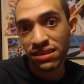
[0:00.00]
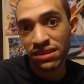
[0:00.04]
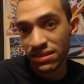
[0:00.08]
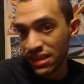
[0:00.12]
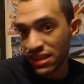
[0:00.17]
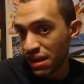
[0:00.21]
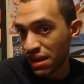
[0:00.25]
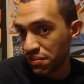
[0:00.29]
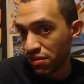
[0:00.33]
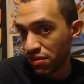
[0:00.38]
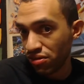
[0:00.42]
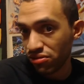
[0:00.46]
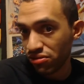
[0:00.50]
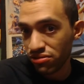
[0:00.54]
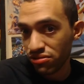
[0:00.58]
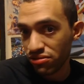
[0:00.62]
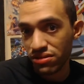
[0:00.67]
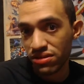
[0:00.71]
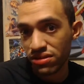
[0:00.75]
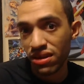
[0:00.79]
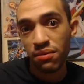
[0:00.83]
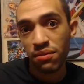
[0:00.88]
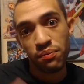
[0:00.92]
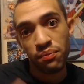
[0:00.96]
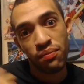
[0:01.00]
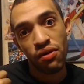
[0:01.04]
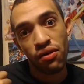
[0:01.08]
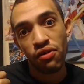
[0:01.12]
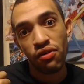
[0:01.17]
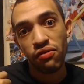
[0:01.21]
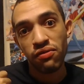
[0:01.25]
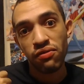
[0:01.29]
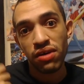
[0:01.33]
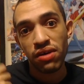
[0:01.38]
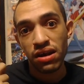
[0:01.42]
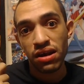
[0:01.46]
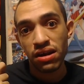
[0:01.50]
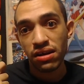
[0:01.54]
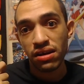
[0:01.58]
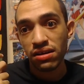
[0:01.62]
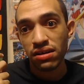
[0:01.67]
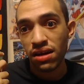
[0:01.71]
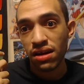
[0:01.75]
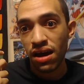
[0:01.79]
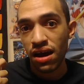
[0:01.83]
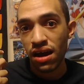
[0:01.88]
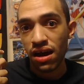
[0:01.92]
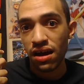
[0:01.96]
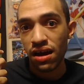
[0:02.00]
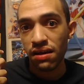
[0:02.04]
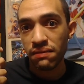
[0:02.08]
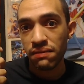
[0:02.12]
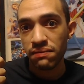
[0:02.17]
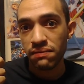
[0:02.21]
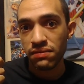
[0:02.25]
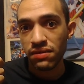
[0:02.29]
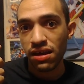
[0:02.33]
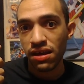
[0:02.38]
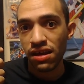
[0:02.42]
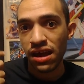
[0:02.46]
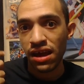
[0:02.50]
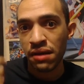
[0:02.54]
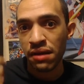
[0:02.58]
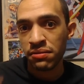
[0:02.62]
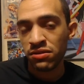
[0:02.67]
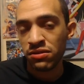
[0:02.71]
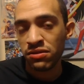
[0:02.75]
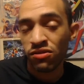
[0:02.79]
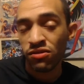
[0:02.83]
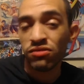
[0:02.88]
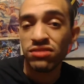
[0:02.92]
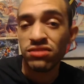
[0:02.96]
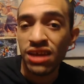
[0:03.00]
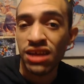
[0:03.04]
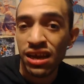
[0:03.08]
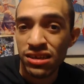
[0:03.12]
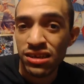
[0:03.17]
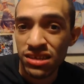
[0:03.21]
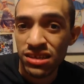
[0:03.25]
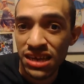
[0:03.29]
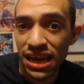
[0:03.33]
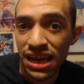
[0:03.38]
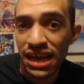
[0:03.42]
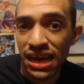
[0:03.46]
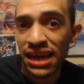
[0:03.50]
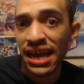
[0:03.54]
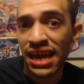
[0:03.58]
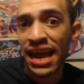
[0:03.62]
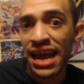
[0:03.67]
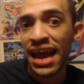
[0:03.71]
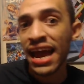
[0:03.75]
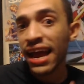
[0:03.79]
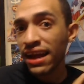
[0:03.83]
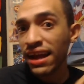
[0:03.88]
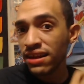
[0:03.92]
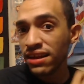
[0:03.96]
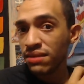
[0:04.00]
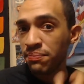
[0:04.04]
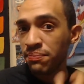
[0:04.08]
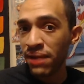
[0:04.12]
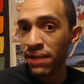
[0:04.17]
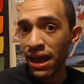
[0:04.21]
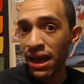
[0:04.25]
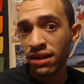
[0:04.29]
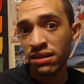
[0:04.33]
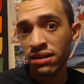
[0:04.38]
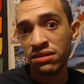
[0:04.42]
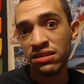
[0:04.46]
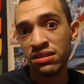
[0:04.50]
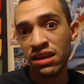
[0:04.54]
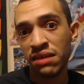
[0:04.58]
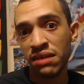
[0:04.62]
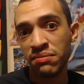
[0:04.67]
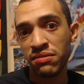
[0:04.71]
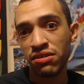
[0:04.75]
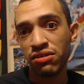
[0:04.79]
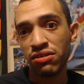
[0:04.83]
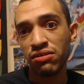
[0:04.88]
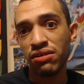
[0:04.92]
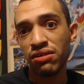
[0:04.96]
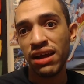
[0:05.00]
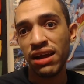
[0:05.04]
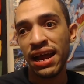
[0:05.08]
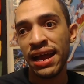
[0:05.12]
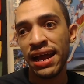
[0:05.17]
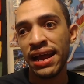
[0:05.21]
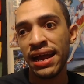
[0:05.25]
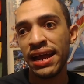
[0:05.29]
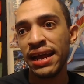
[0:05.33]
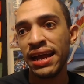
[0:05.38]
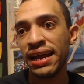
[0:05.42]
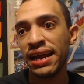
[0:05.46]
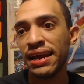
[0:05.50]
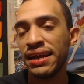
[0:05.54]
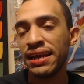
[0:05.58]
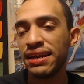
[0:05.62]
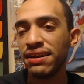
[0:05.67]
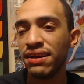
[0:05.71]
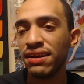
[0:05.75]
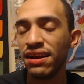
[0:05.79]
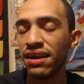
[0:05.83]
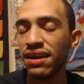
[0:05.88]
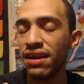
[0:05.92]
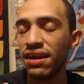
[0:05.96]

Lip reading: the demos, both Episcopal Dasuke and Platinum demo, and